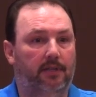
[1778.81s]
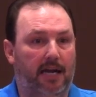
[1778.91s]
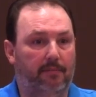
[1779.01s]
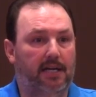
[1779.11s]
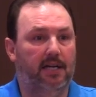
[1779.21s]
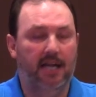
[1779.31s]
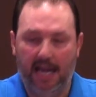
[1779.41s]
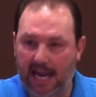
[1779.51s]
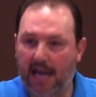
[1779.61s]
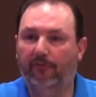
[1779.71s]
Amen?
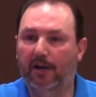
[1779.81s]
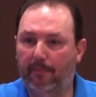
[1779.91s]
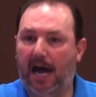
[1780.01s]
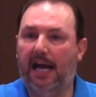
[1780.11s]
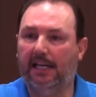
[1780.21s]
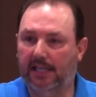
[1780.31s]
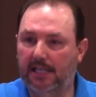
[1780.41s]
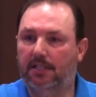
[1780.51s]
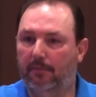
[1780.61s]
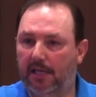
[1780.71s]
Everybody
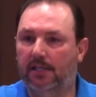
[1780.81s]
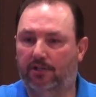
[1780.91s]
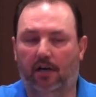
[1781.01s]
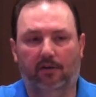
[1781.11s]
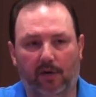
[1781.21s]
needs to be in church.